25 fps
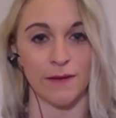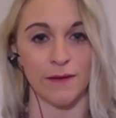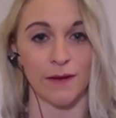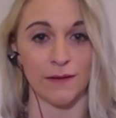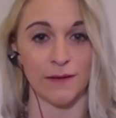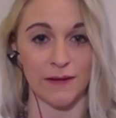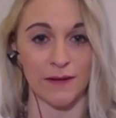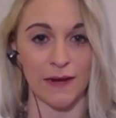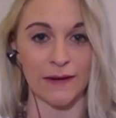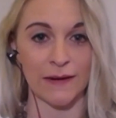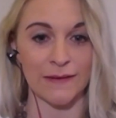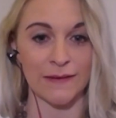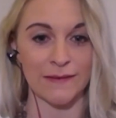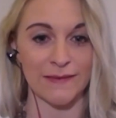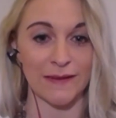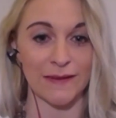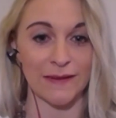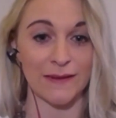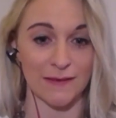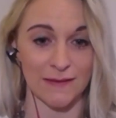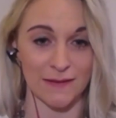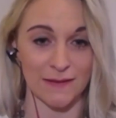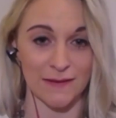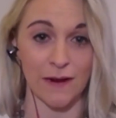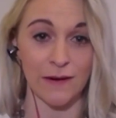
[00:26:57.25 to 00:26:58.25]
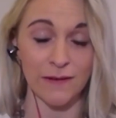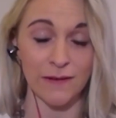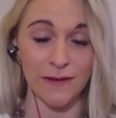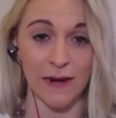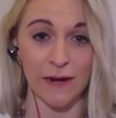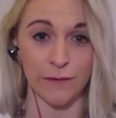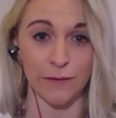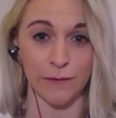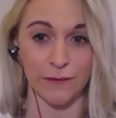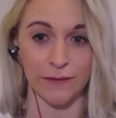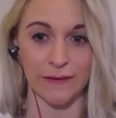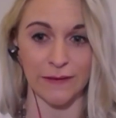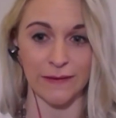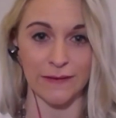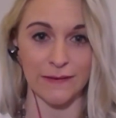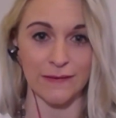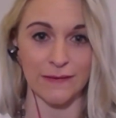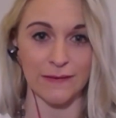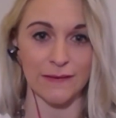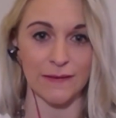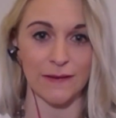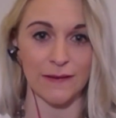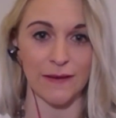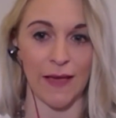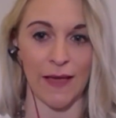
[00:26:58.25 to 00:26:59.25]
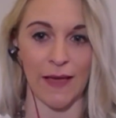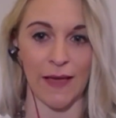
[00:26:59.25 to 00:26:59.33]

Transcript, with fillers: a dentist that does a tongue tie release,